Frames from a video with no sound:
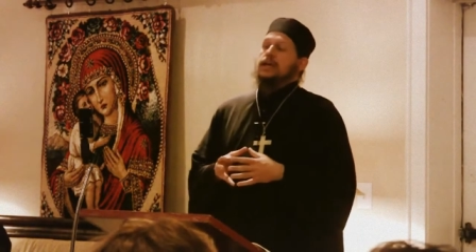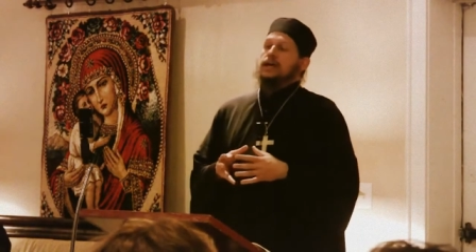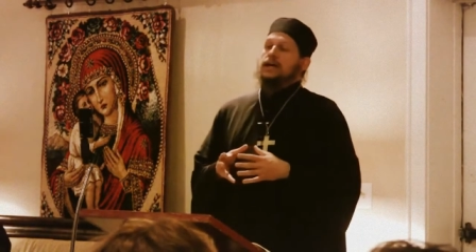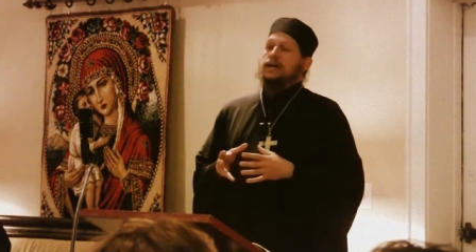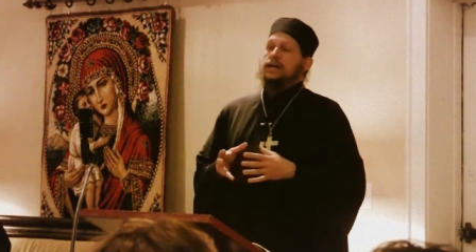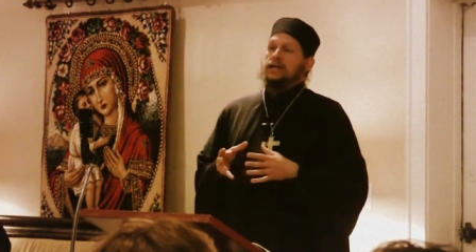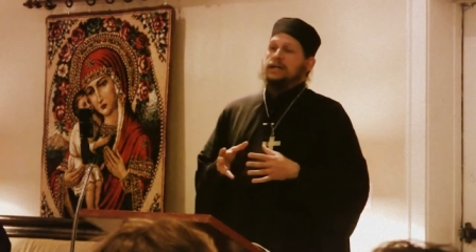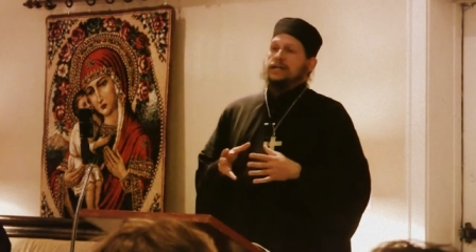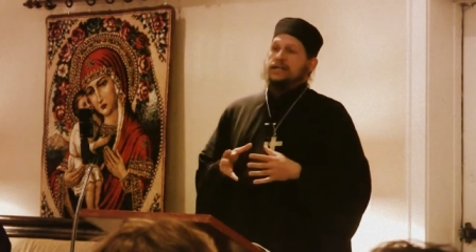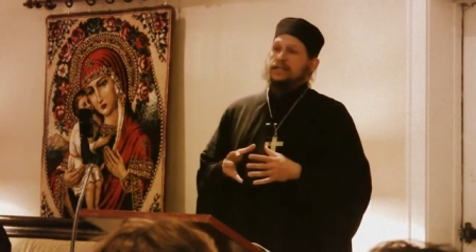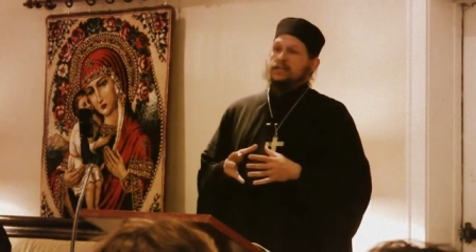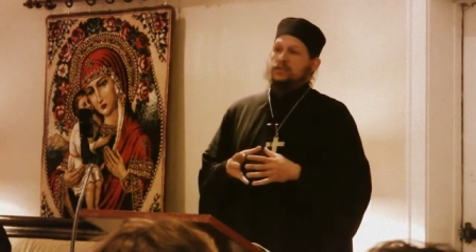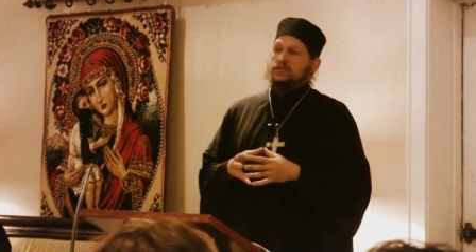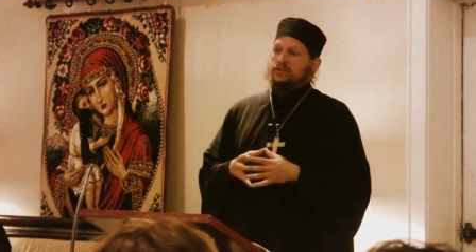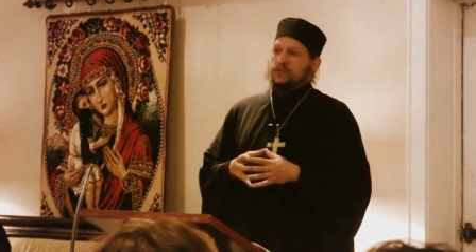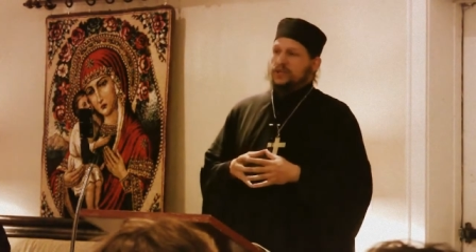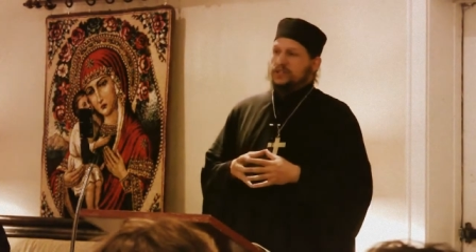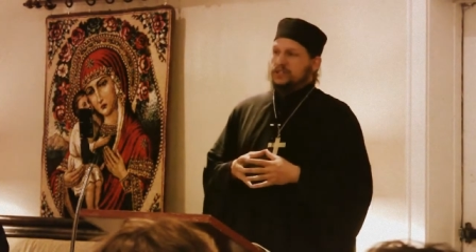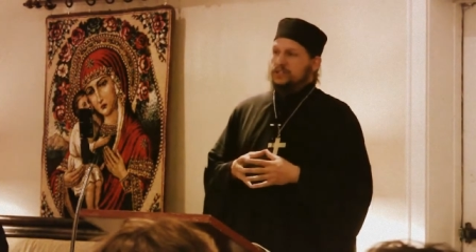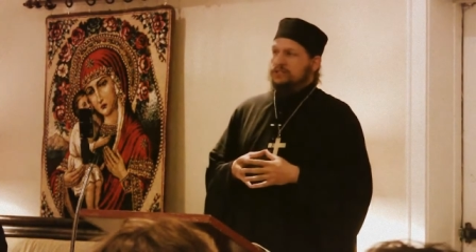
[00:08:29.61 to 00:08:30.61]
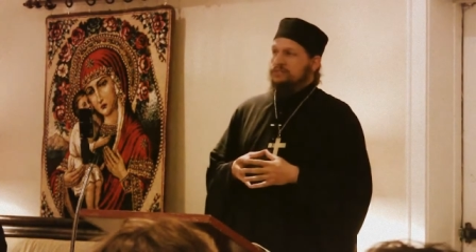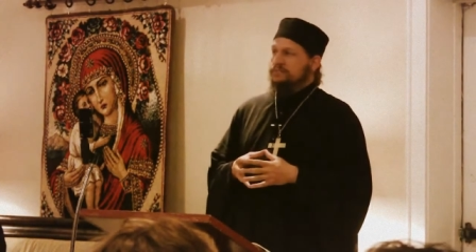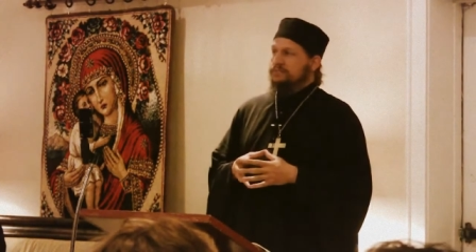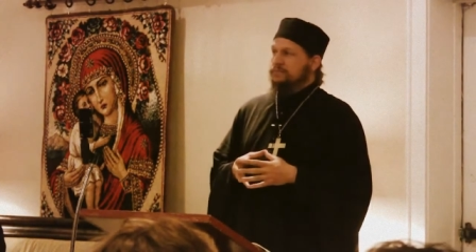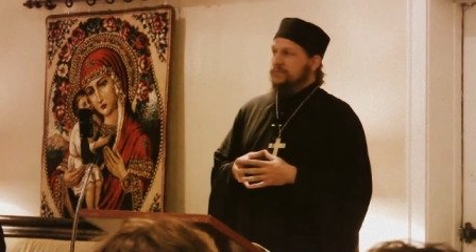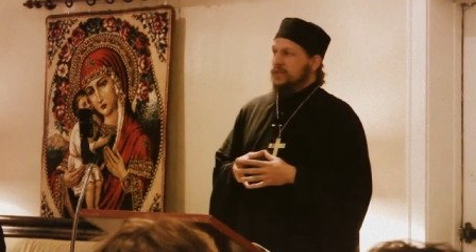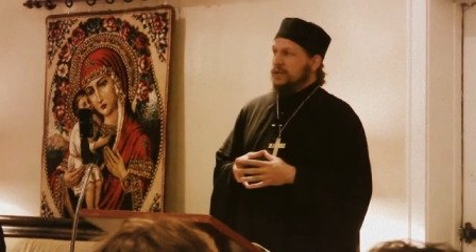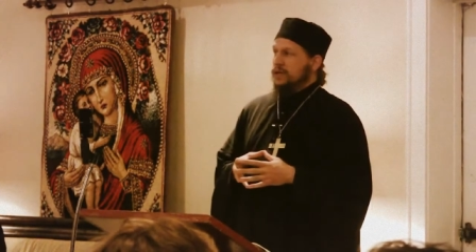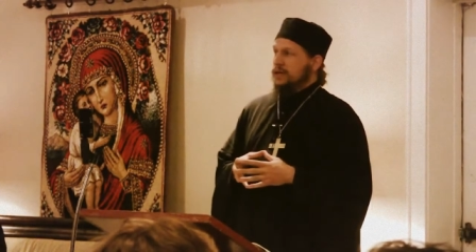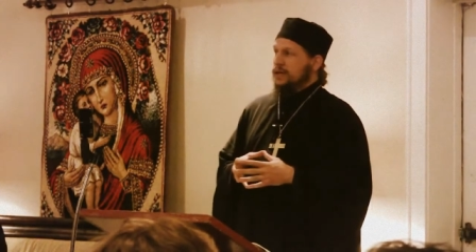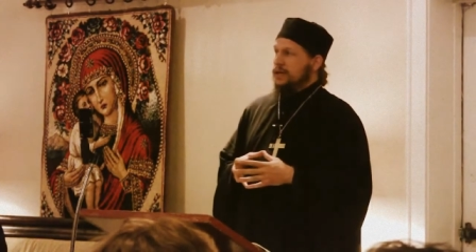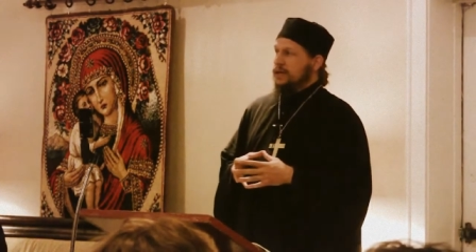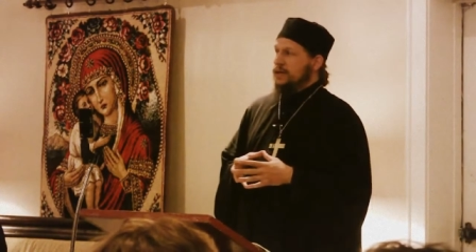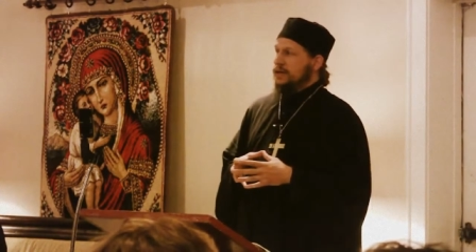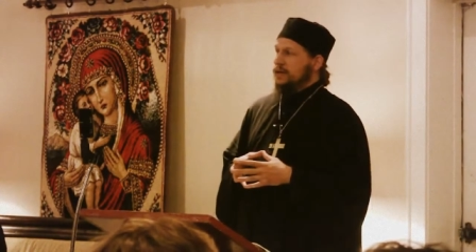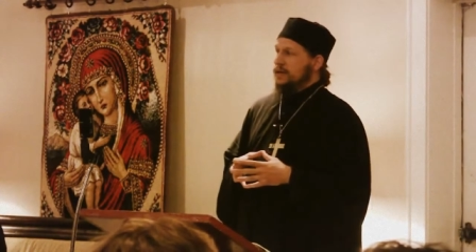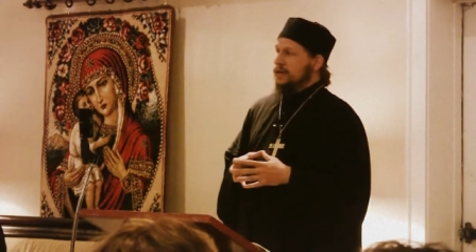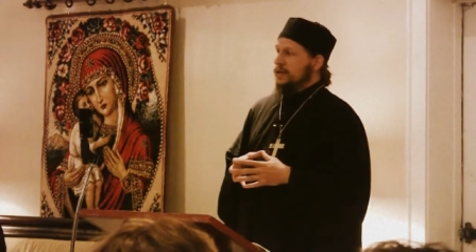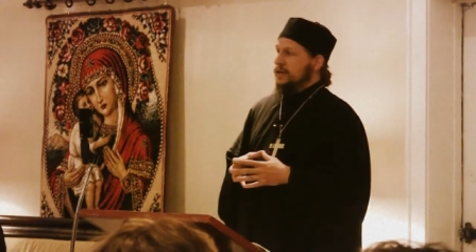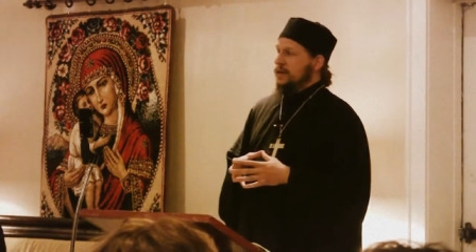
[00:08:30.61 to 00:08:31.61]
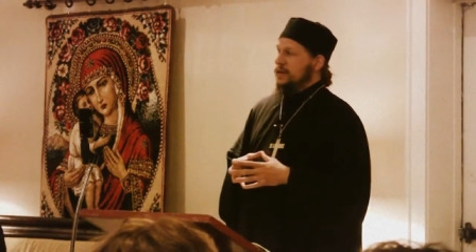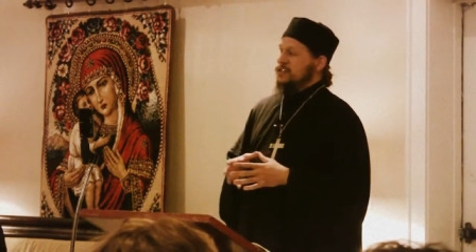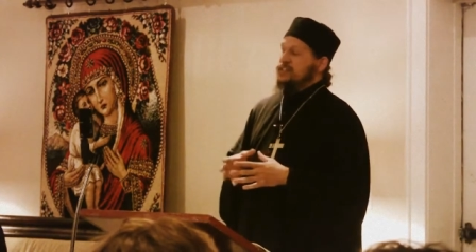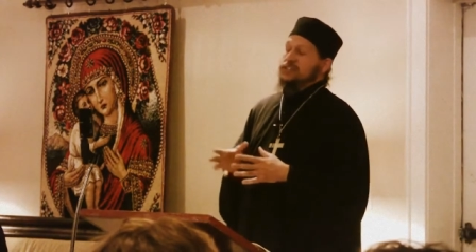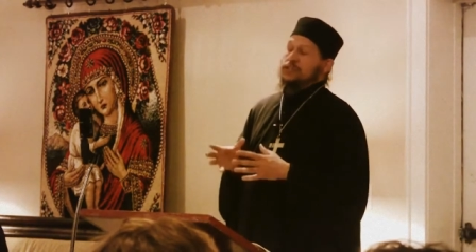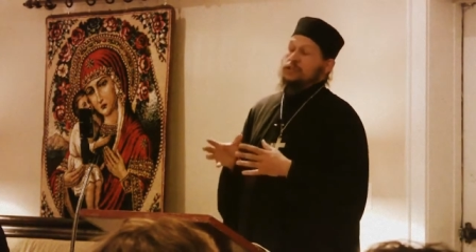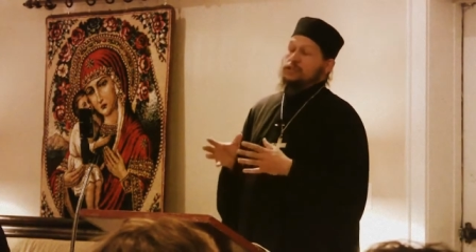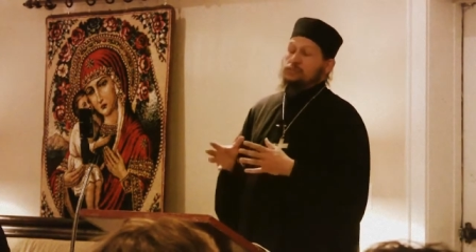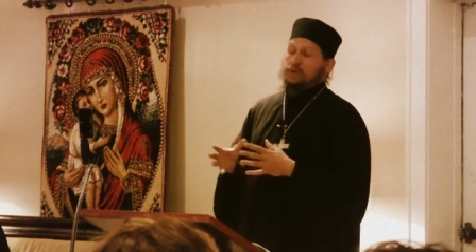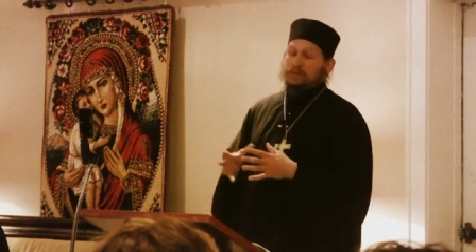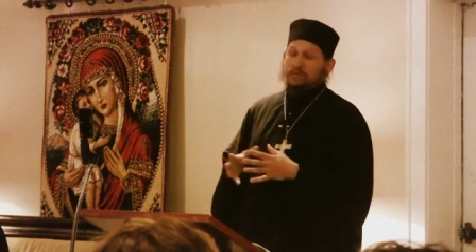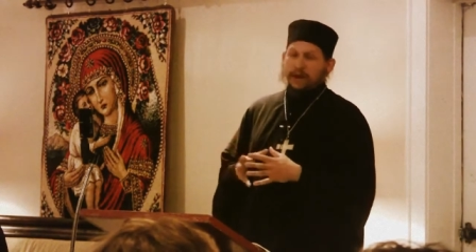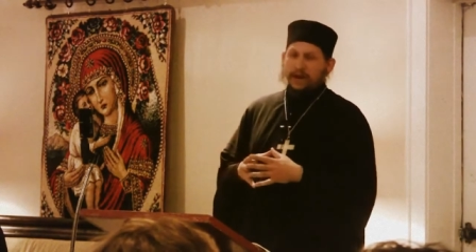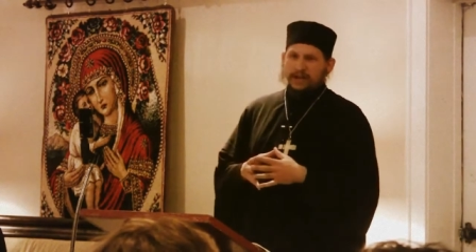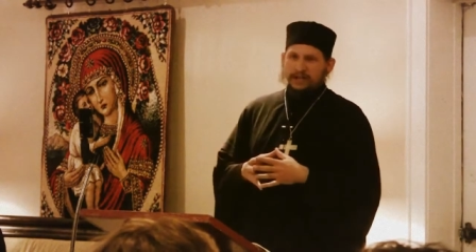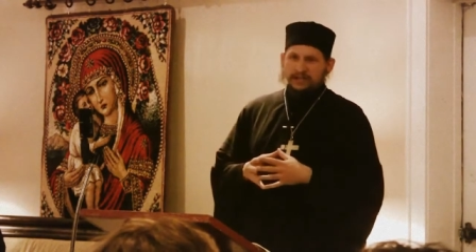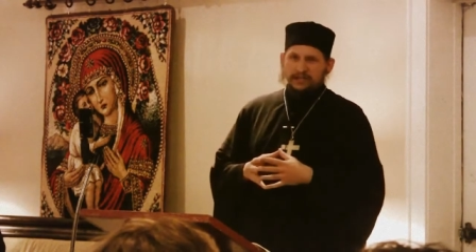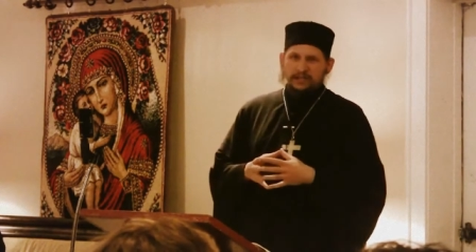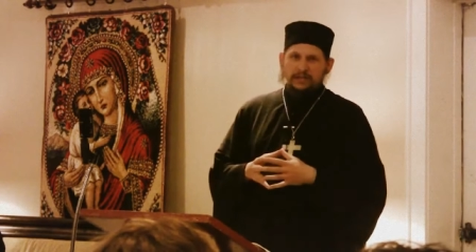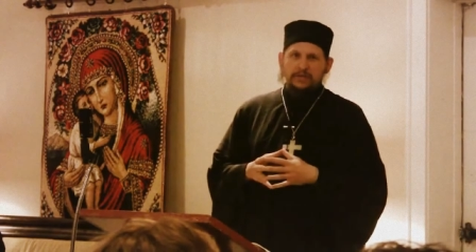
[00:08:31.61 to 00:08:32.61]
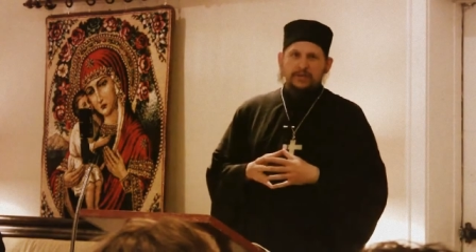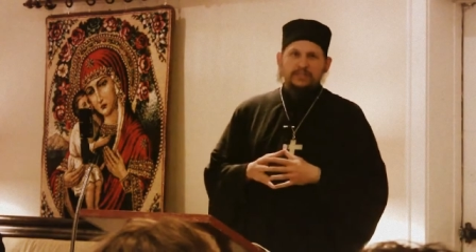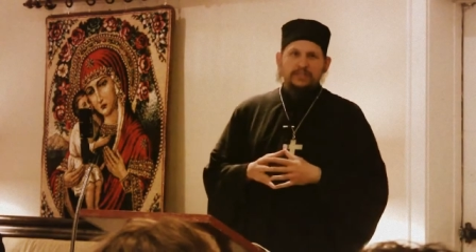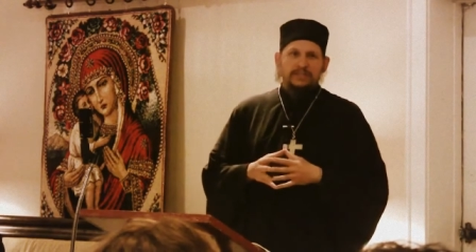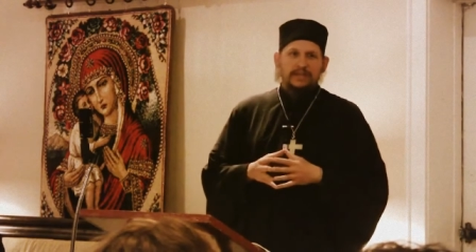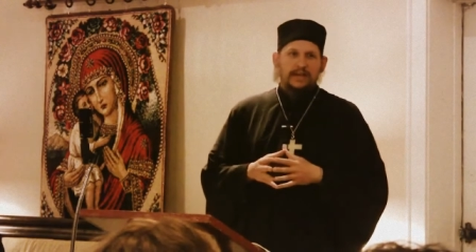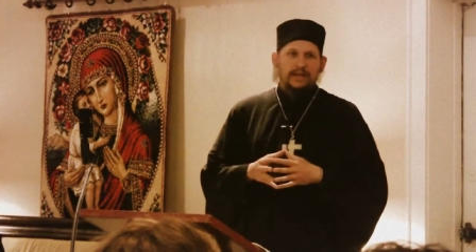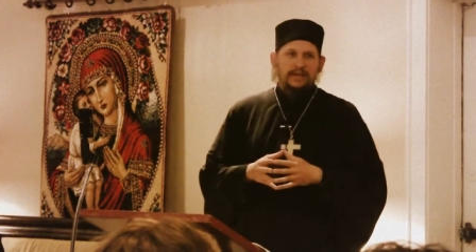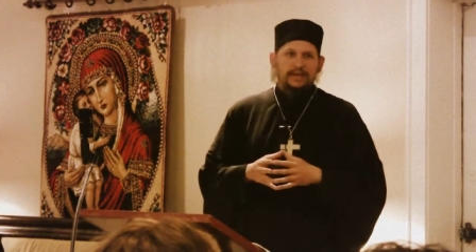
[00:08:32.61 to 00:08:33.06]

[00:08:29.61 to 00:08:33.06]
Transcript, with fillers: uh, in Greece uh, I should say three monasteries in,